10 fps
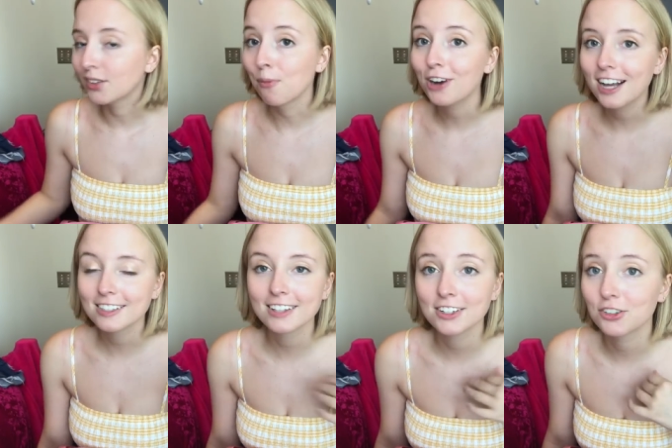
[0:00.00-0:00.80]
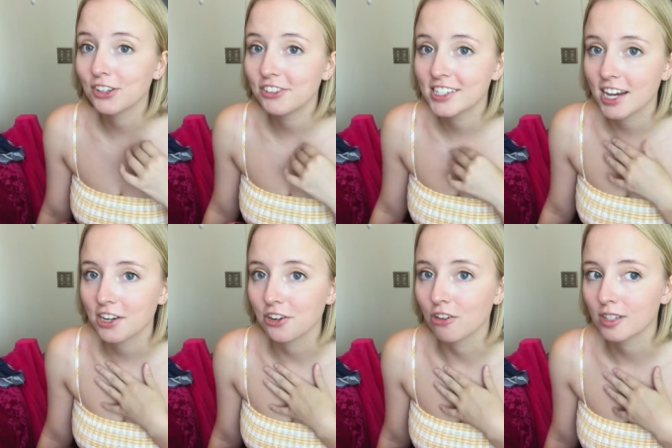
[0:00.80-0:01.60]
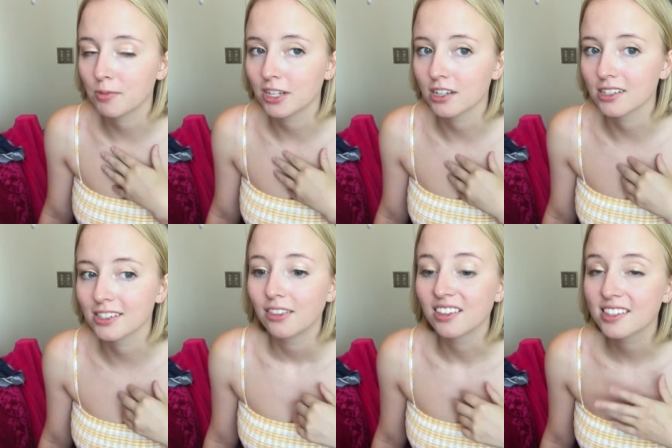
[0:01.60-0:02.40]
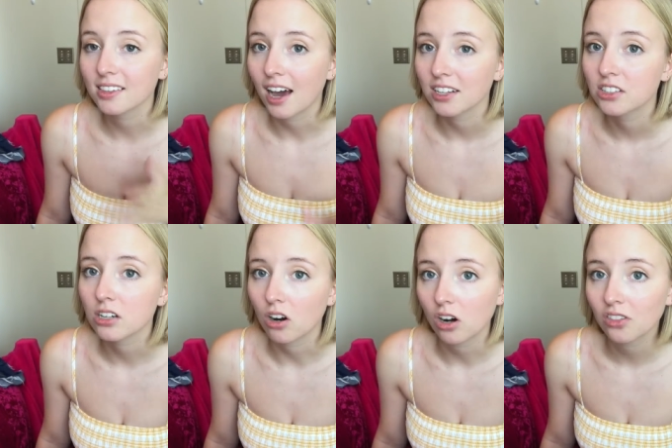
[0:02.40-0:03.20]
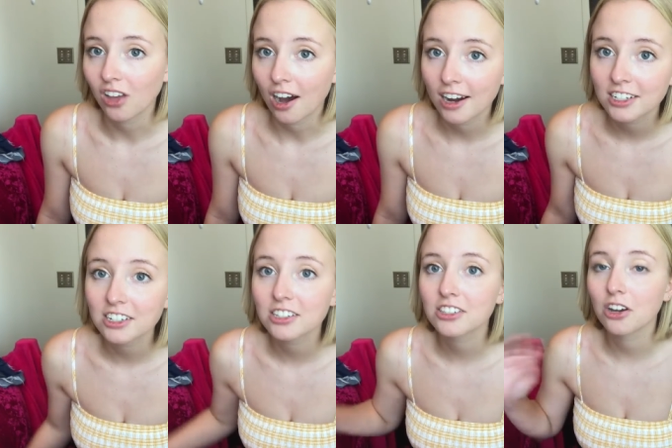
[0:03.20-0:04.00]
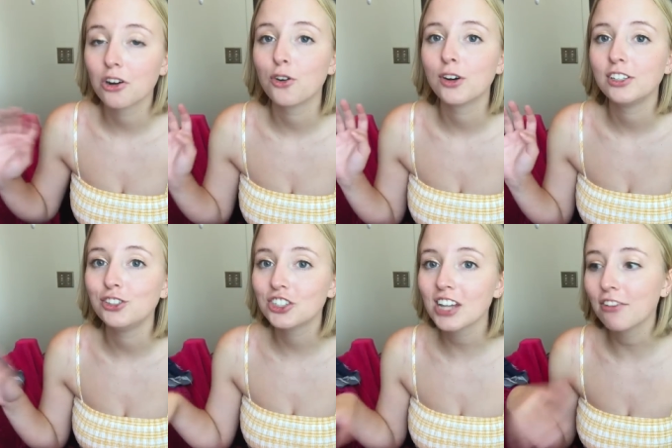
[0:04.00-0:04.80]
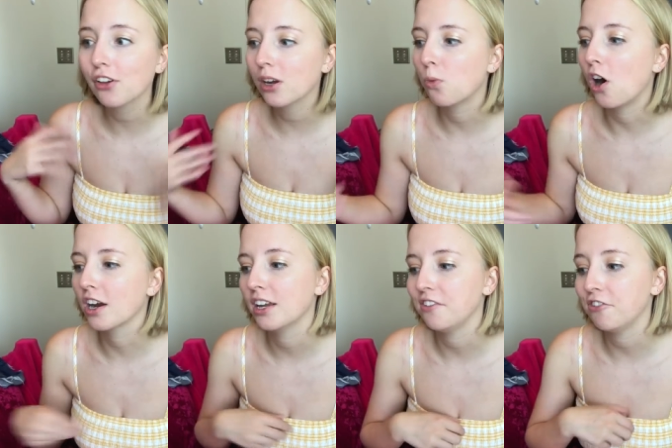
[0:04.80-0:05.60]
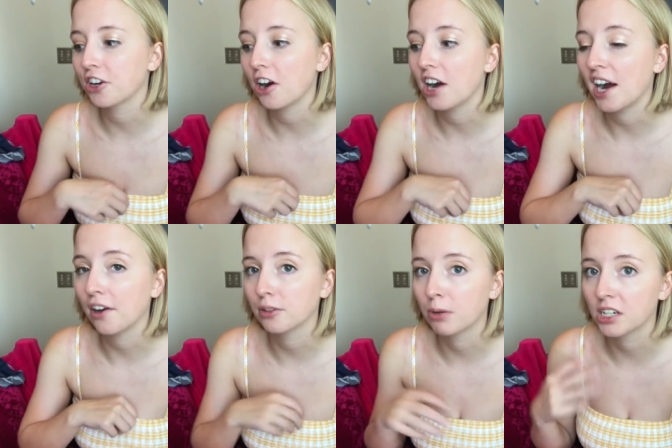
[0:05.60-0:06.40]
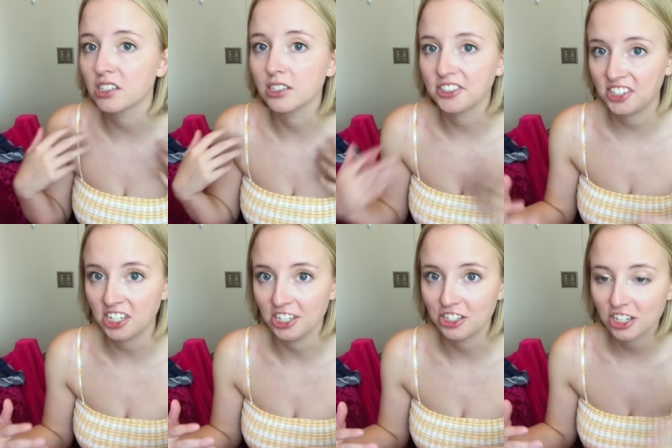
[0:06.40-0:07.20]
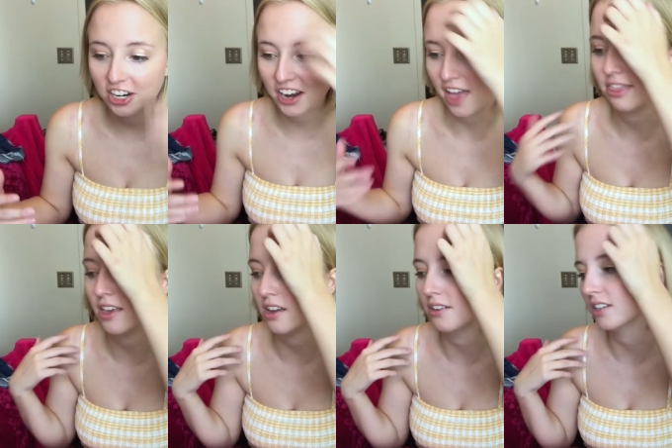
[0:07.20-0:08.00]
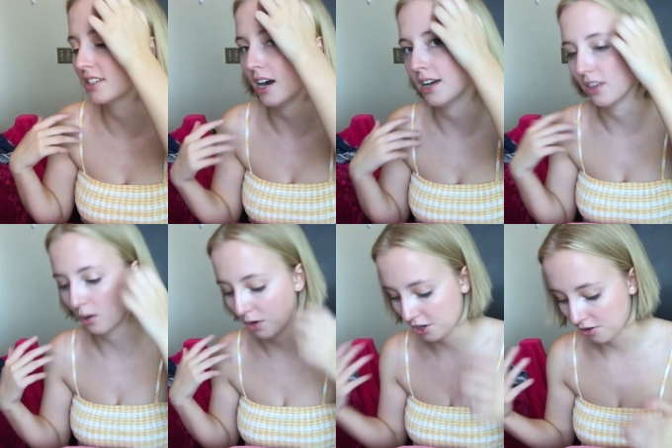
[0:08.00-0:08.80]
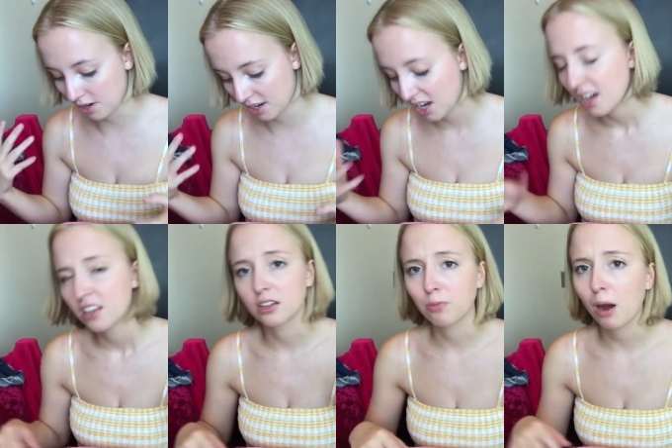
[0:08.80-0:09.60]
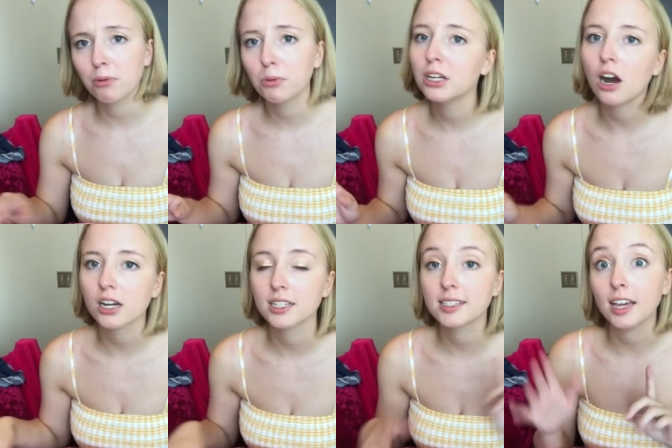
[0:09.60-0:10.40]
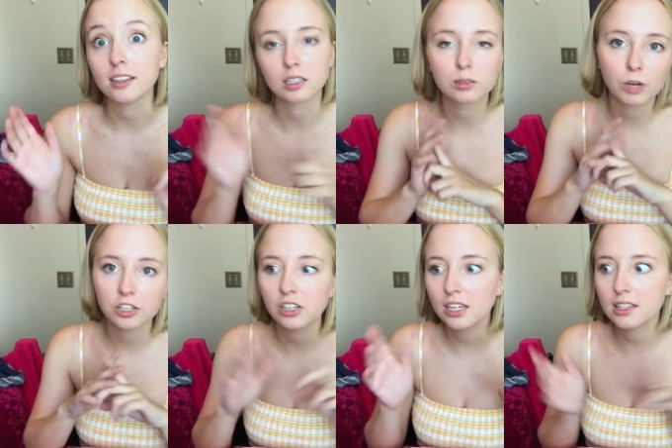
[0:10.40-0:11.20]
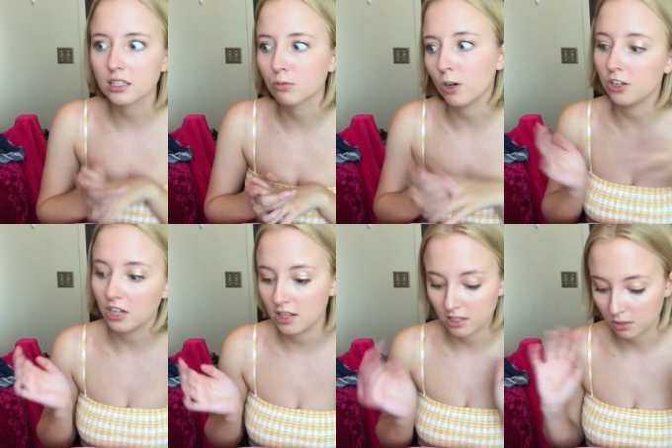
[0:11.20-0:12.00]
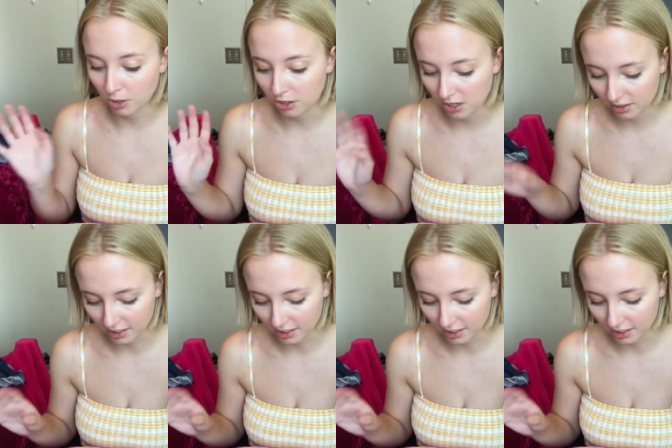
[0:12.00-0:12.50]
Some classes I don't even take notes because the slides are online, so you just have to like walk in and figure out how the person is teaching and then decide like what you need. They're probably not going to say this is what you need, this is what you need, this is what you need.